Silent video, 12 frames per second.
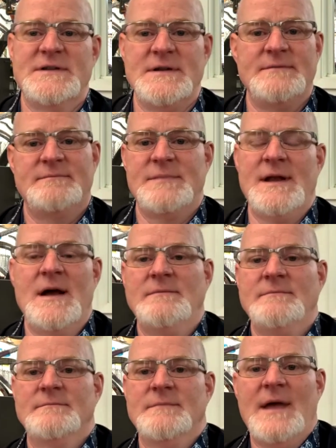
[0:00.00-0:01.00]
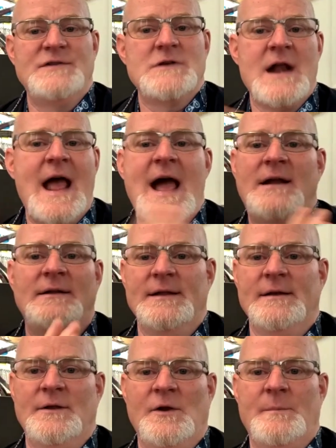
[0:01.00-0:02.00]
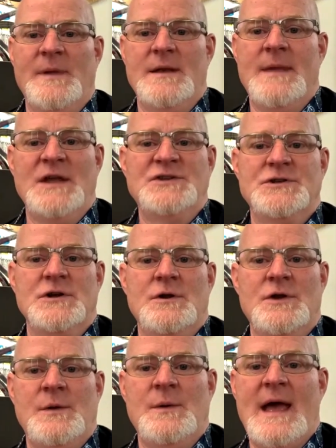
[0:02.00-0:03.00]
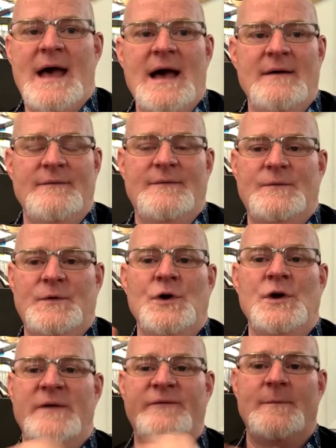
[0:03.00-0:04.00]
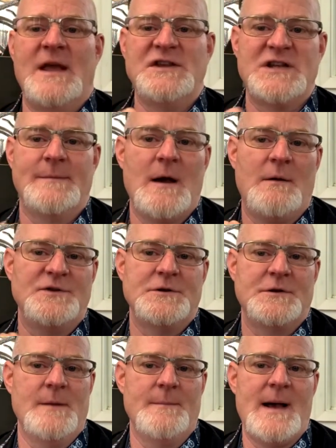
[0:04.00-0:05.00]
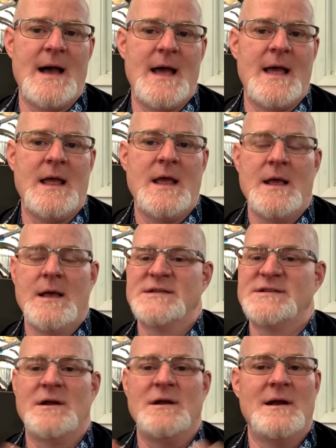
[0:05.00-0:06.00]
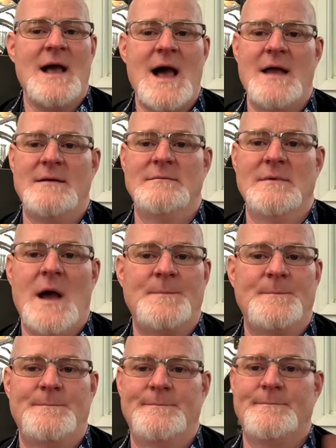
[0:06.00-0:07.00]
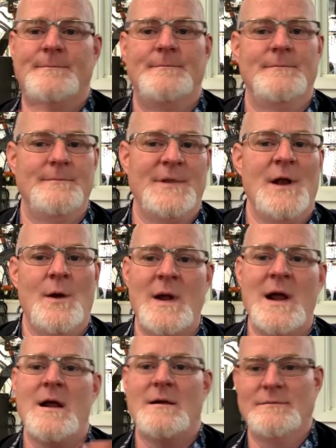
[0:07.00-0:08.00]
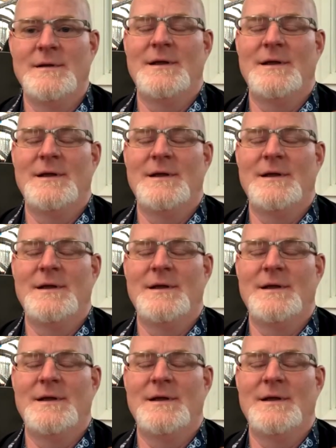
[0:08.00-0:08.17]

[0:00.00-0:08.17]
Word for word: and you know start haggling a little bit. Make sure you have good information about what you're going to buy, so you're not up, you know, where